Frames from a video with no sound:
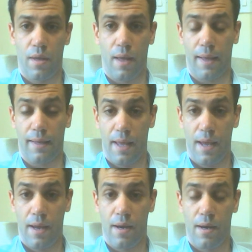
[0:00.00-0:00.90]

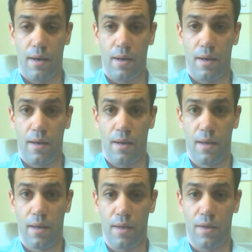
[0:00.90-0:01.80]
again
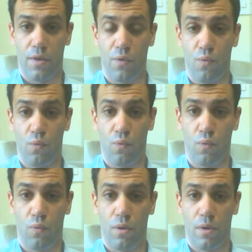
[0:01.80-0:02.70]
you
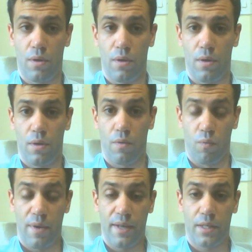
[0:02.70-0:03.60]

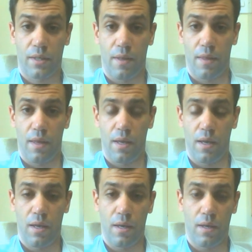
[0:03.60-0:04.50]
risk
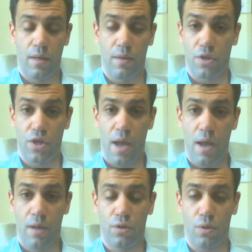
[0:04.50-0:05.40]
the
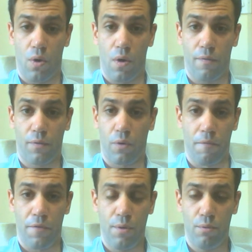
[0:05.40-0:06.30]
chance of
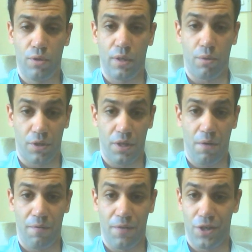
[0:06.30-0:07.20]
confusing
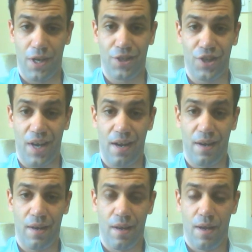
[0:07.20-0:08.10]
yourself, the judge,
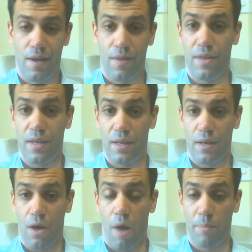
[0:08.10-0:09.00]
and the
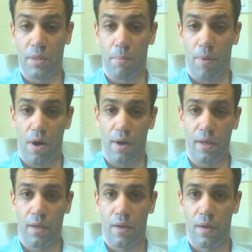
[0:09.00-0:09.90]
opposite
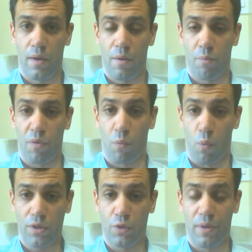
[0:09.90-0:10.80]
party with
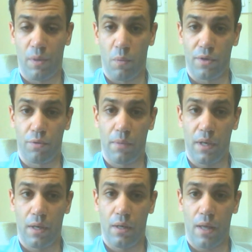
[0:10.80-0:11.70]
what you really want to
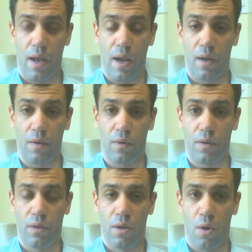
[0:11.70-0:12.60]
mean, and
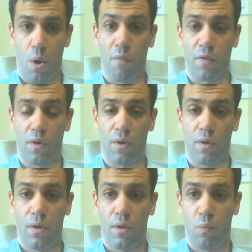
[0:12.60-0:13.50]
over
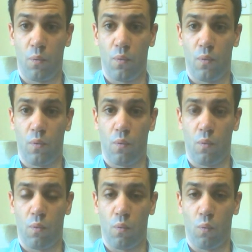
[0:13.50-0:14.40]

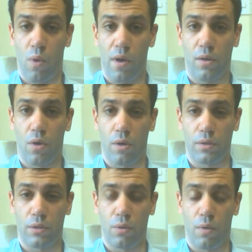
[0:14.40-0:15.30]
what
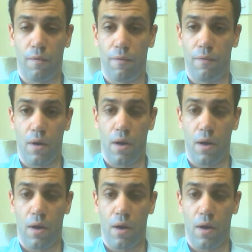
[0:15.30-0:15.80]
causes of